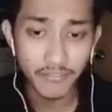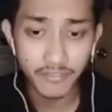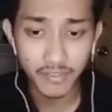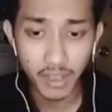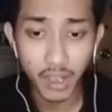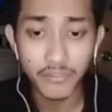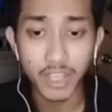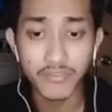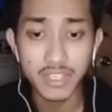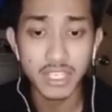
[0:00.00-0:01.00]
of
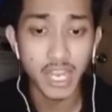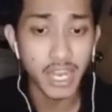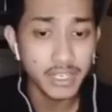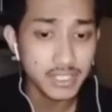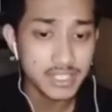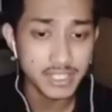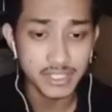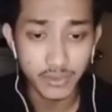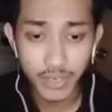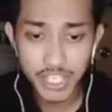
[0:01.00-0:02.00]
having to handle such a
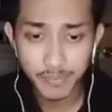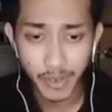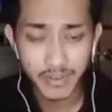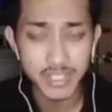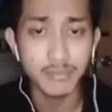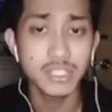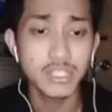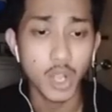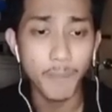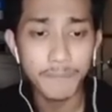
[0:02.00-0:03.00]
rich perishable
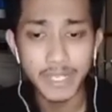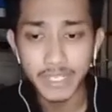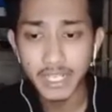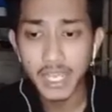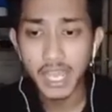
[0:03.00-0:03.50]
component